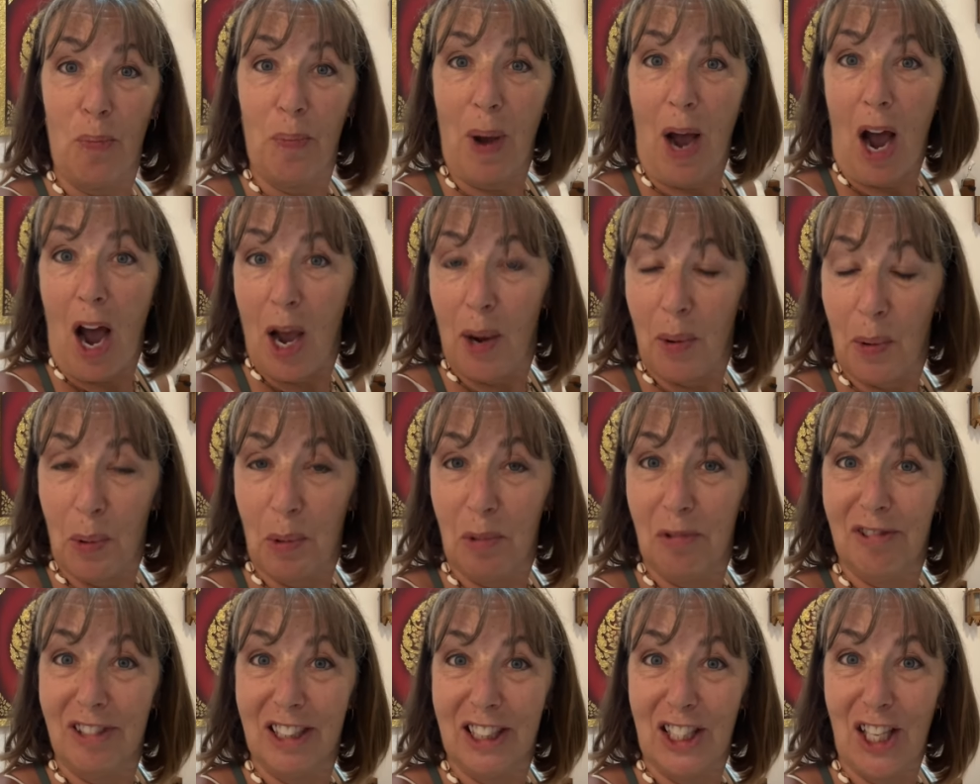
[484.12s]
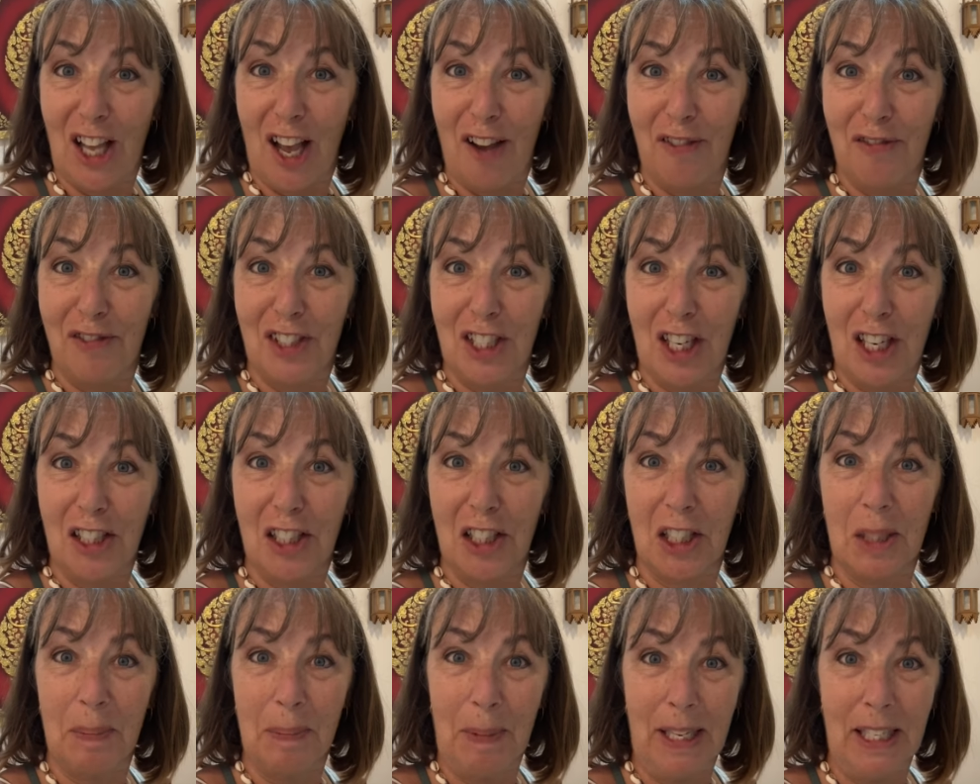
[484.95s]
but I will reserve
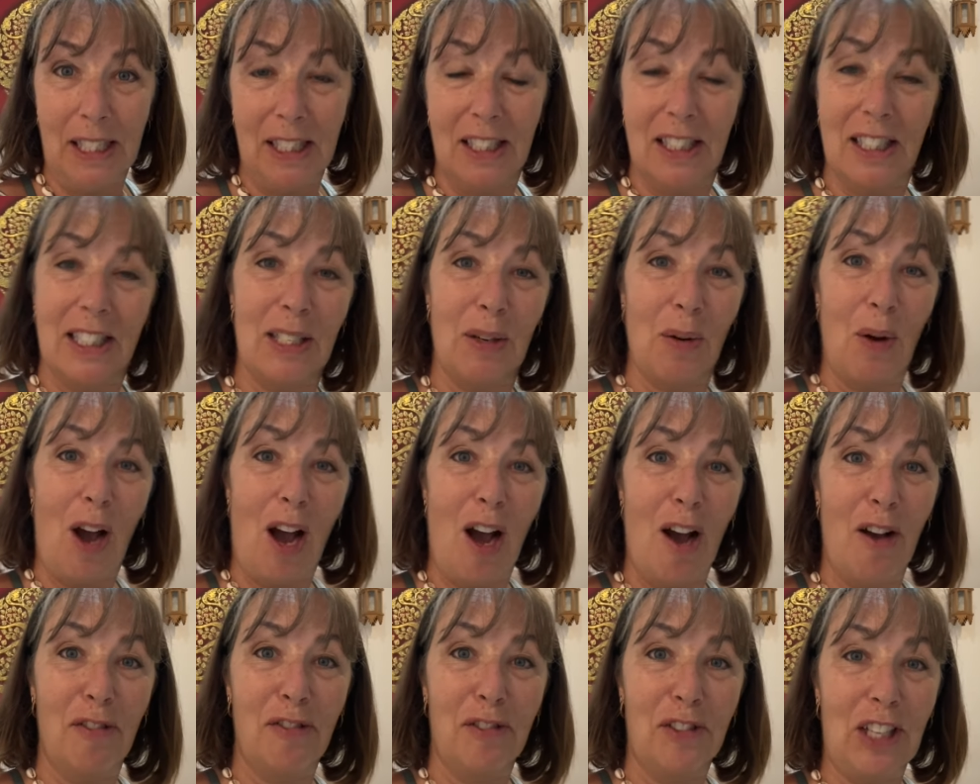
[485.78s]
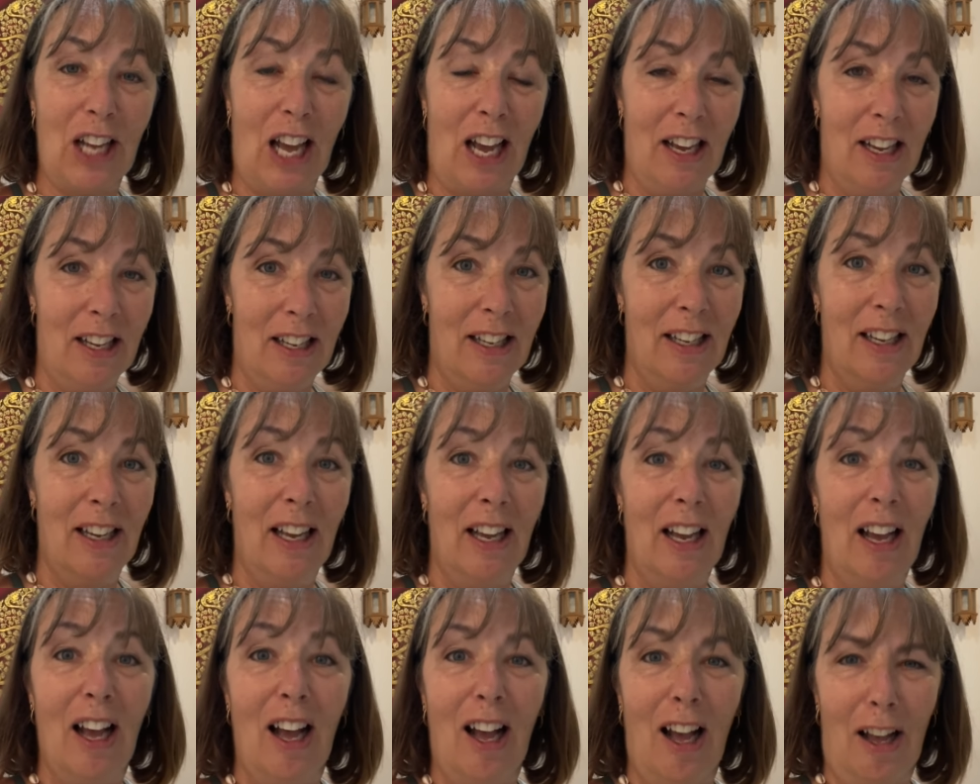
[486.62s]
judgment till after
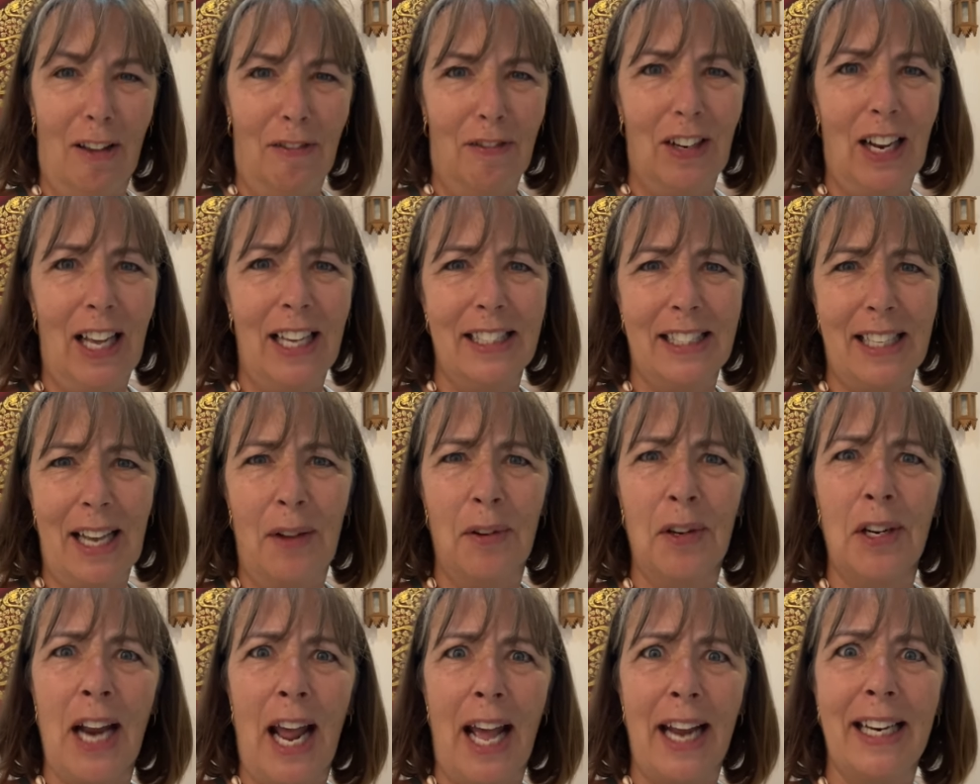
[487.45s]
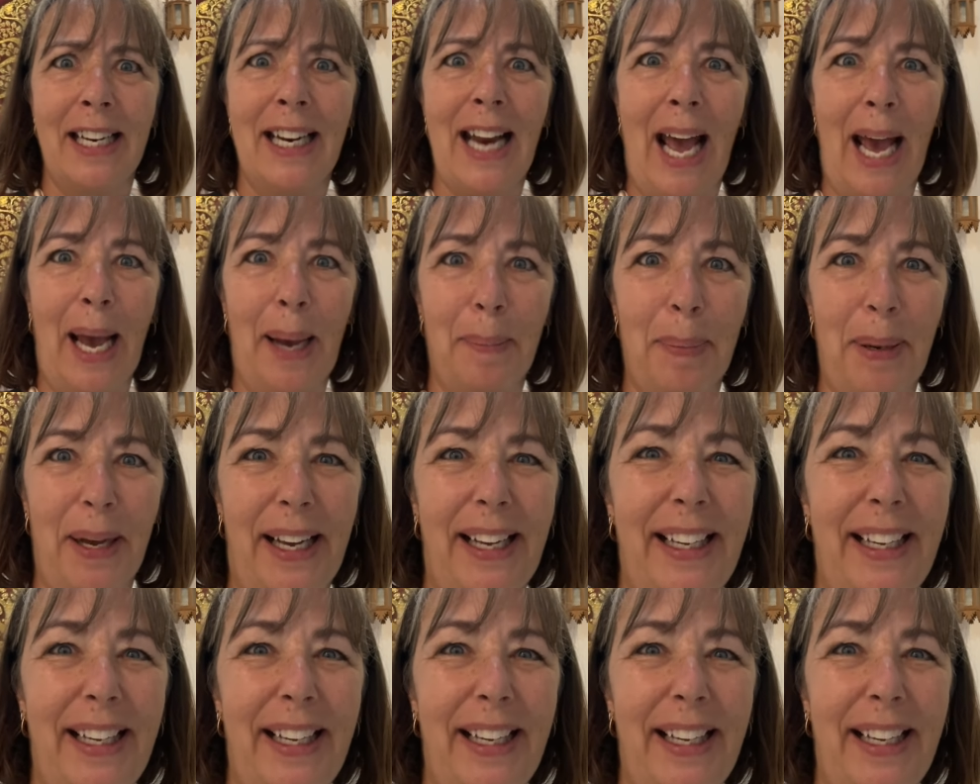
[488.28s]
I've laid down and had a nap.